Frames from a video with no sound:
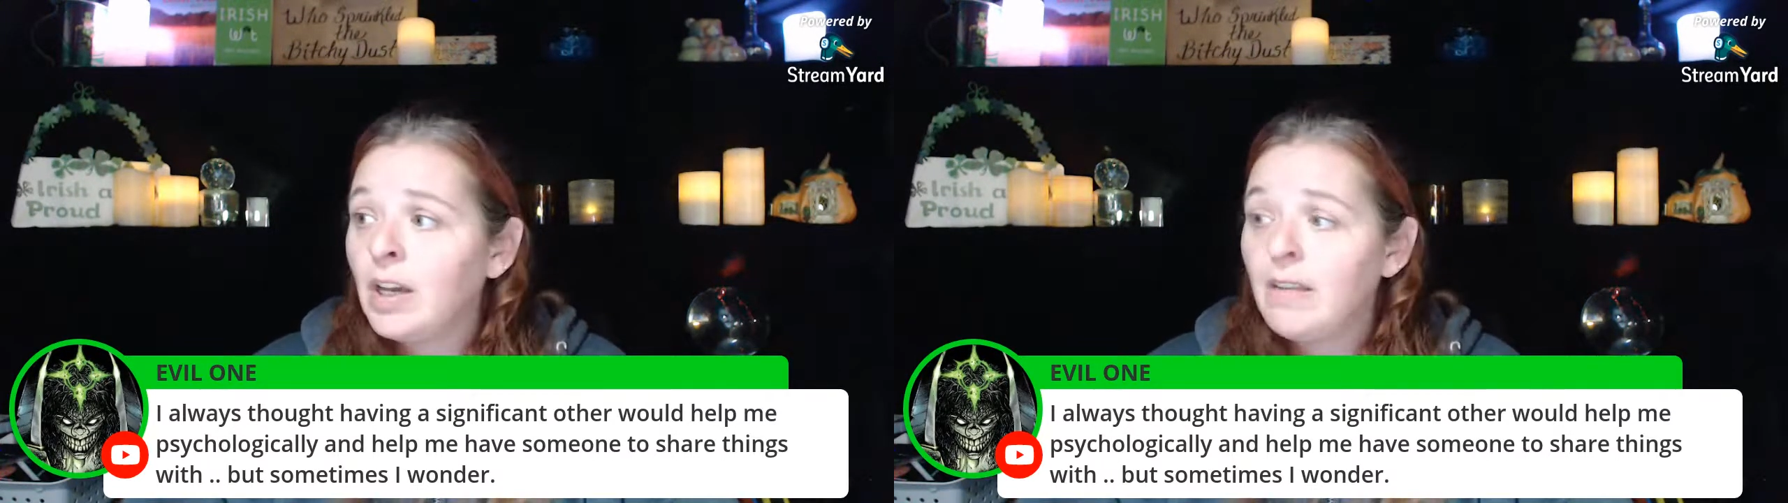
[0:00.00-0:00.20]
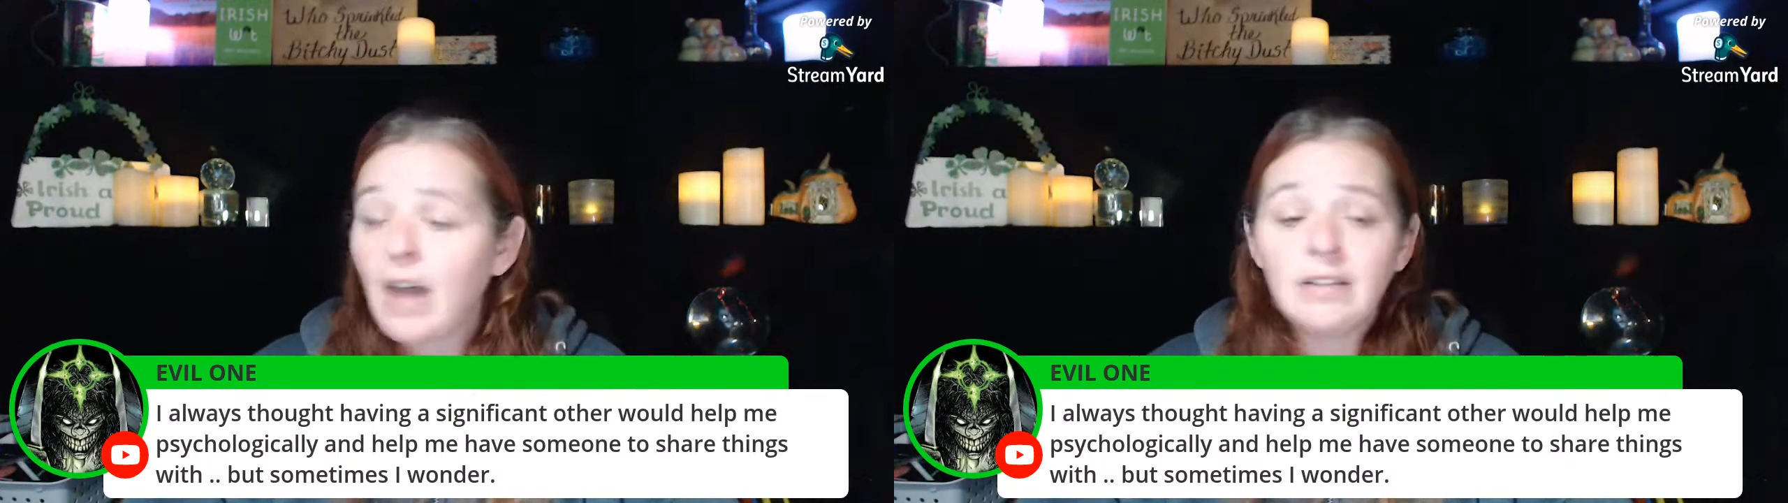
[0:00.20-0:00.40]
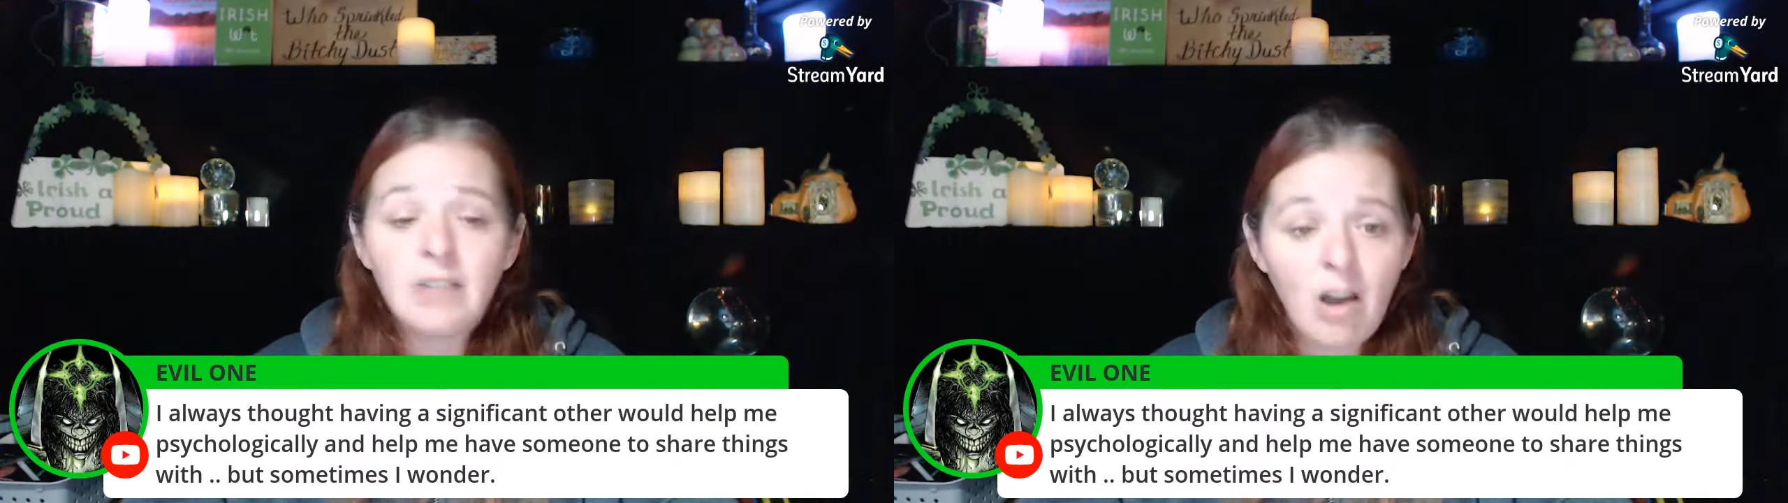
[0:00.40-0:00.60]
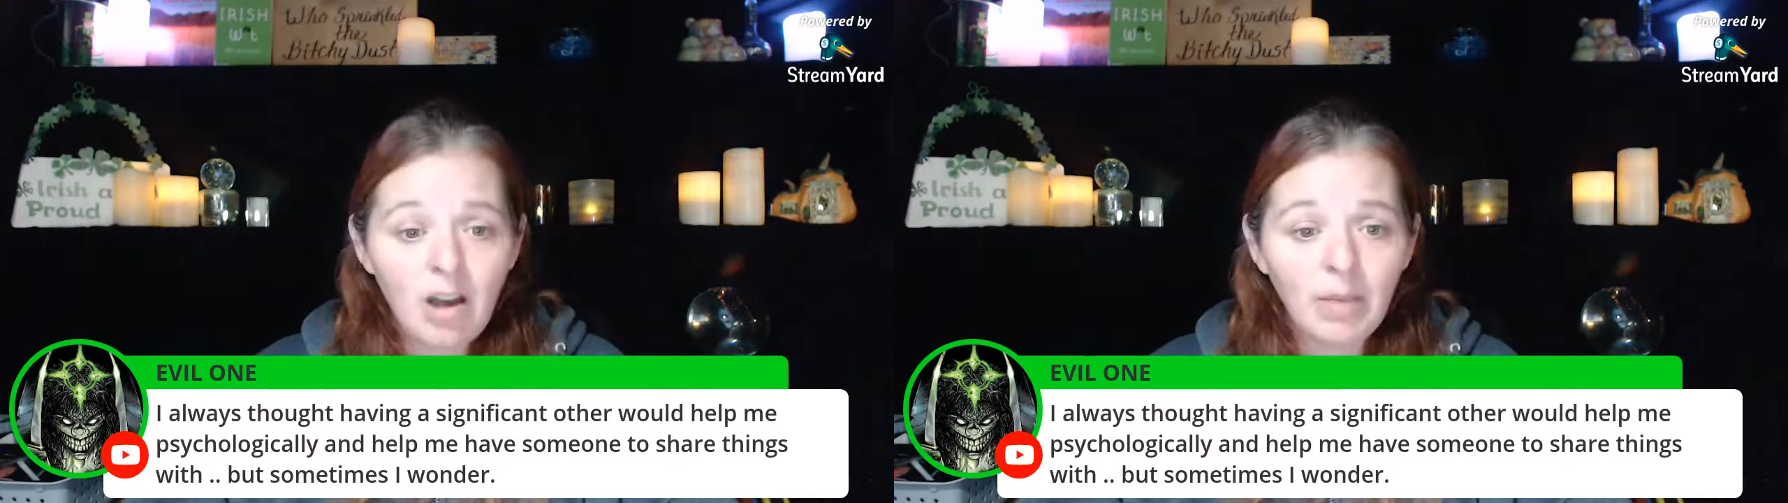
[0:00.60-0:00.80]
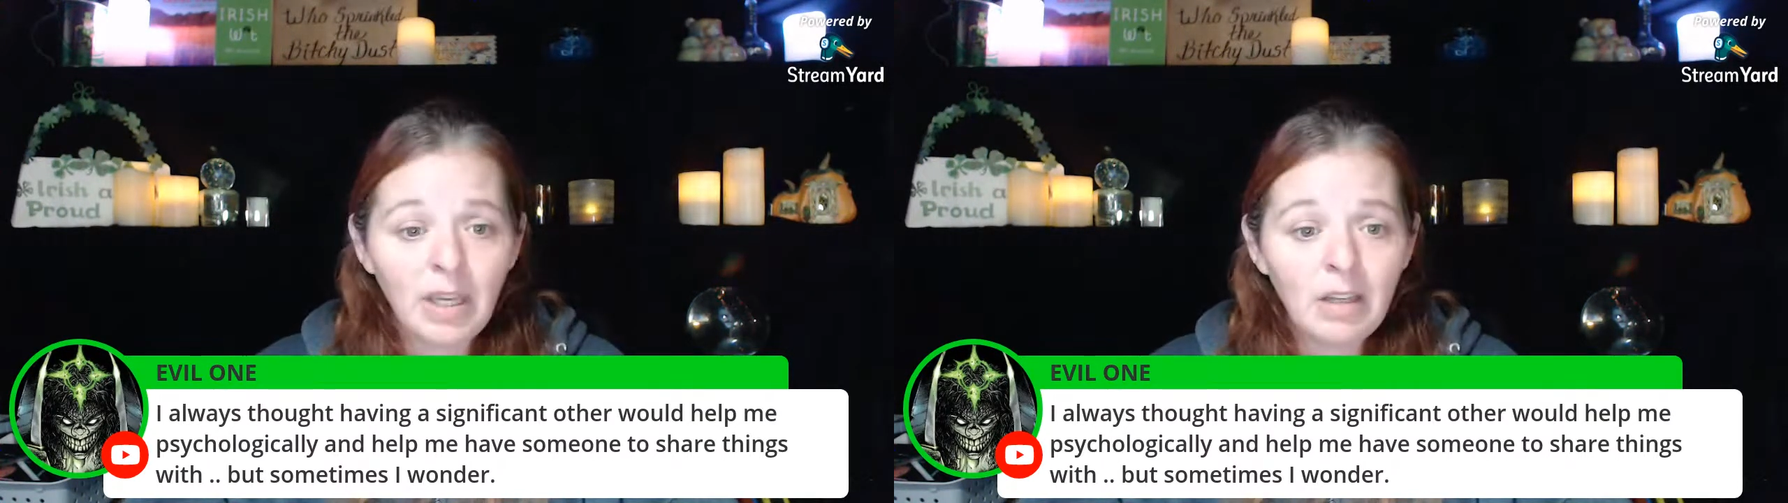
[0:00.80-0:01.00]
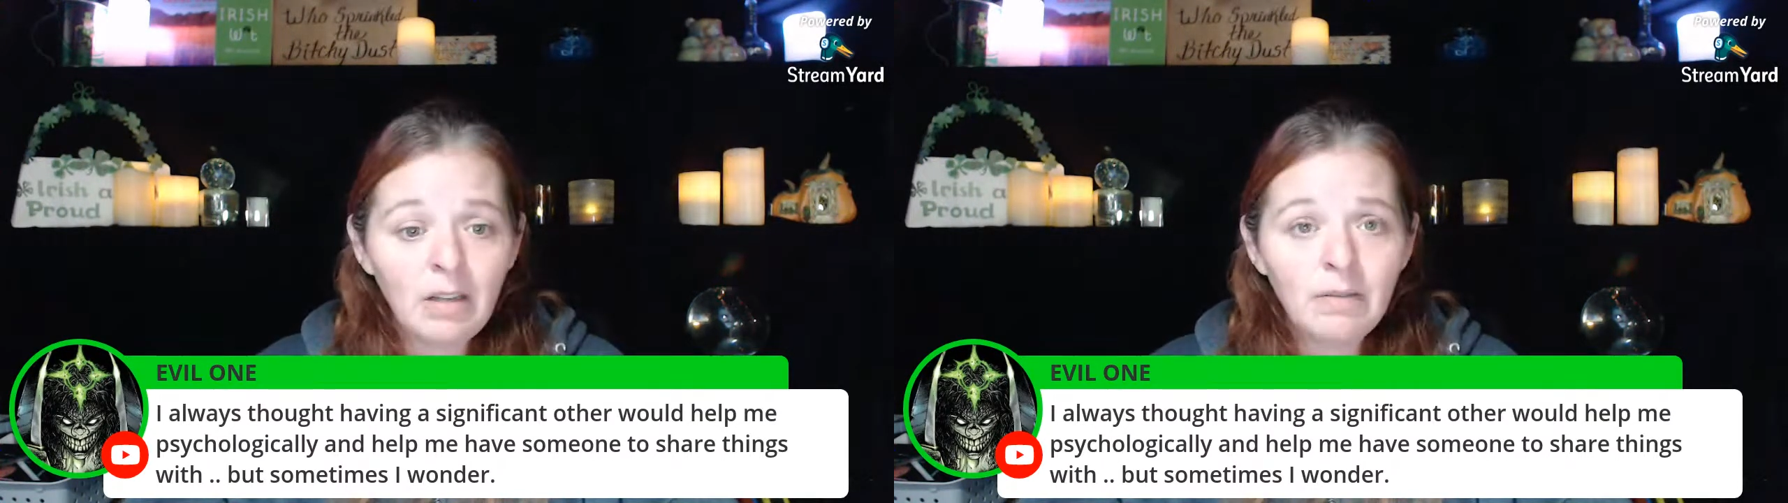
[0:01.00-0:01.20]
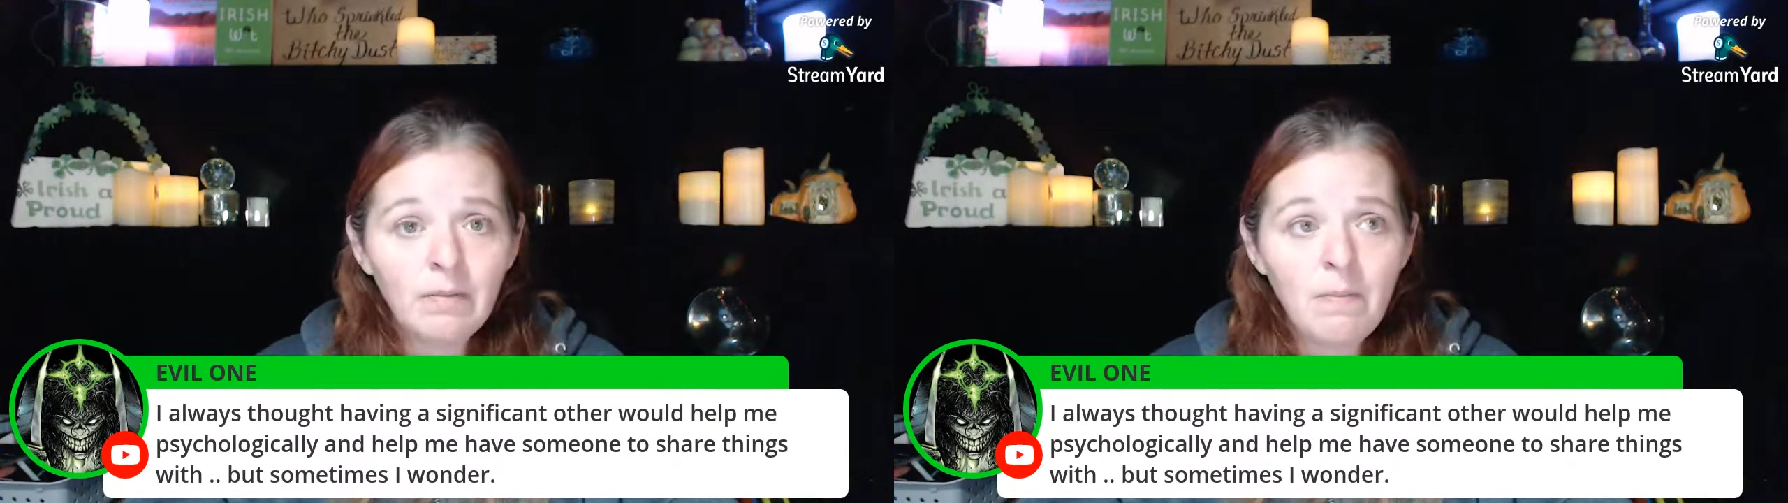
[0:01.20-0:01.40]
that Tommy